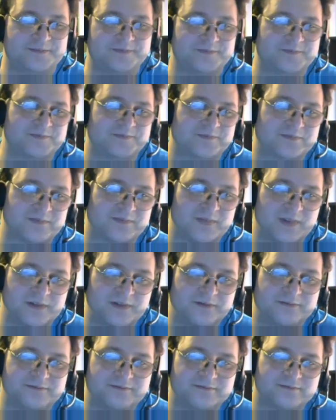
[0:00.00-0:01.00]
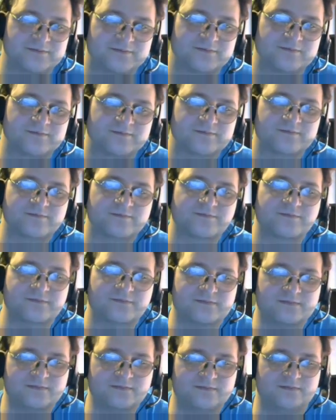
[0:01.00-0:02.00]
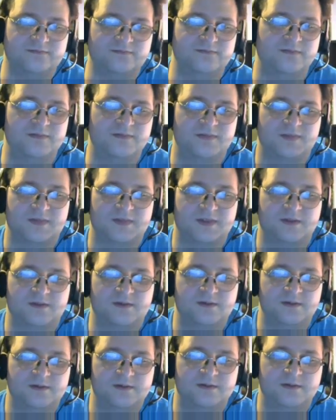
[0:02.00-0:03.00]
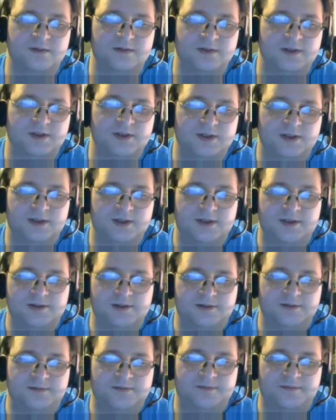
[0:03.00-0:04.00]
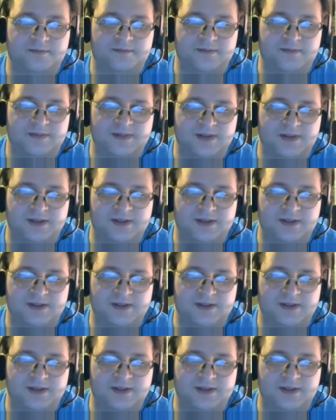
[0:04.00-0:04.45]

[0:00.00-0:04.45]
Nobody speaks.